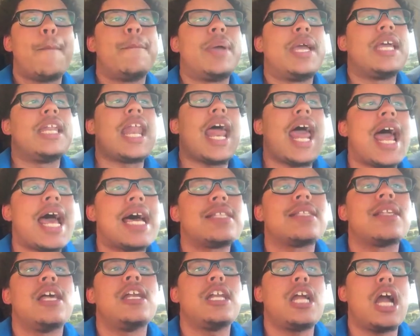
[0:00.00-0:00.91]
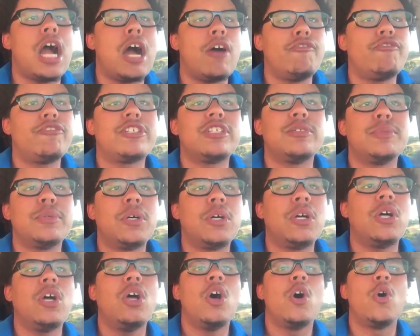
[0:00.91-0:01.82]
been as
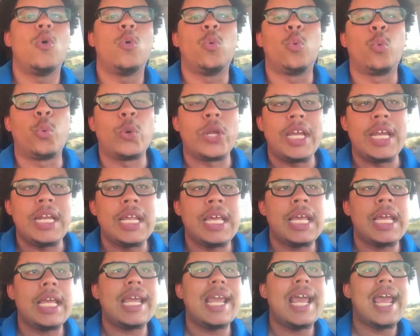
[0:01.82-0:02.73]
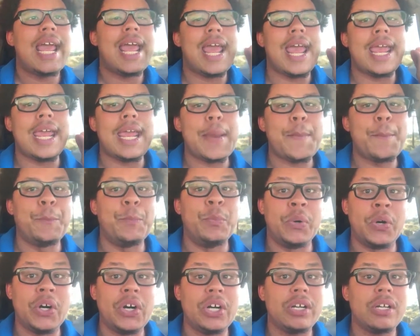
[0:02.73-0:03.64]
uncomfortable reading a
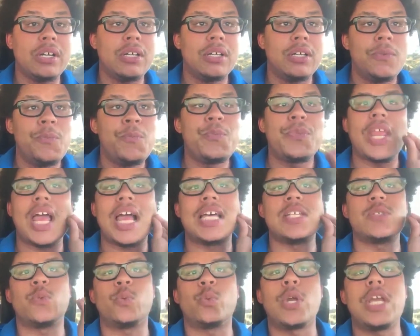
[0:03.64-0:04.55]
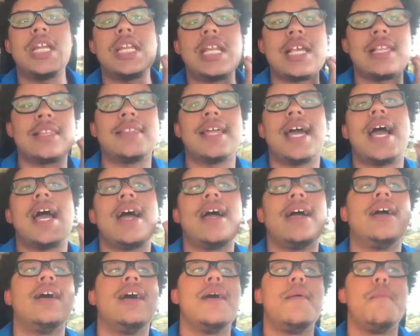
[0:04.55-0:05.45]
book as reading
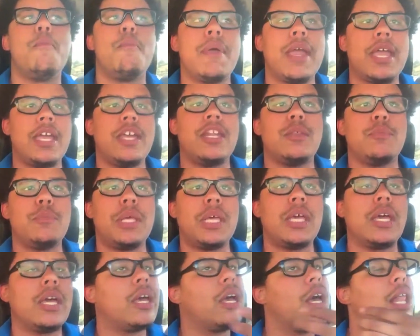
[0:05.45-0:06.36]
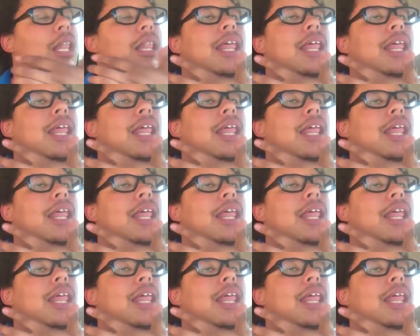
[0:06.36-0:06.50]
that made me.